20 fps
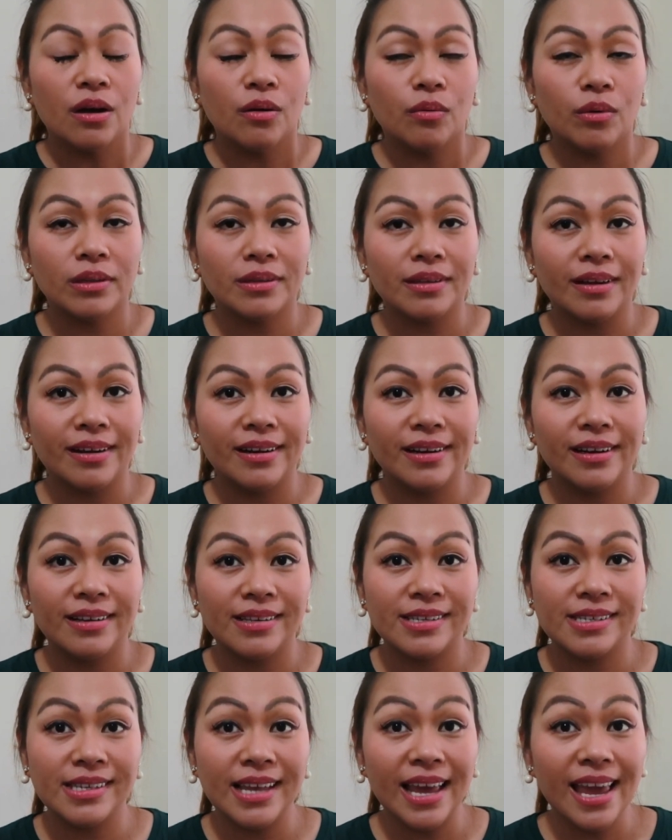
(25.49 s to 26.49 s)
what are the
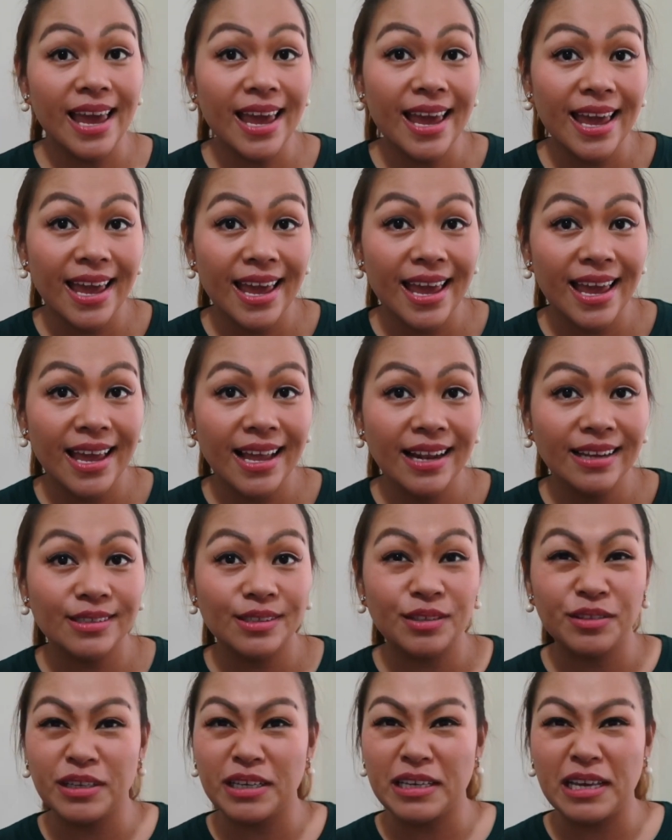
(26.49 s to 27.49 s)
sales.
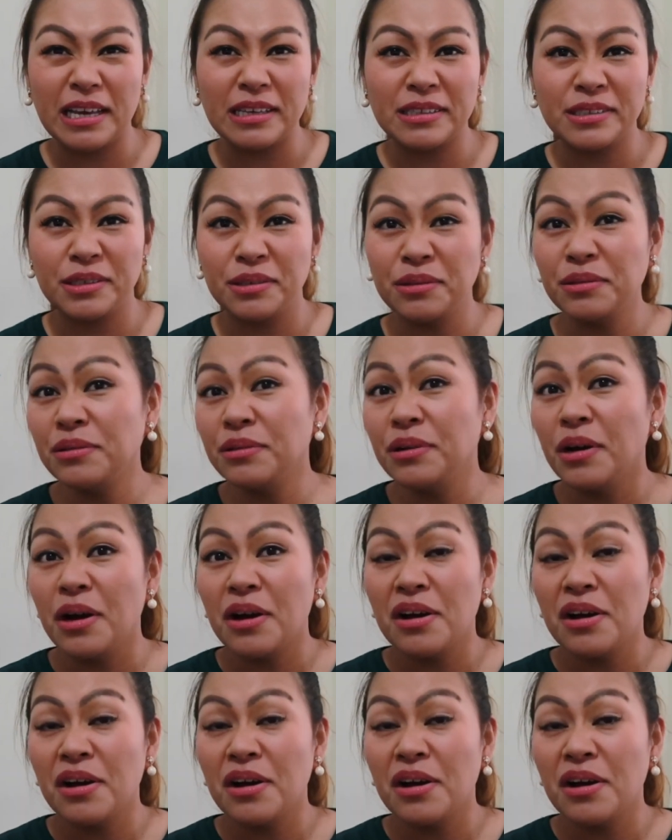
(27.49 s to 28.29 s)
So in case you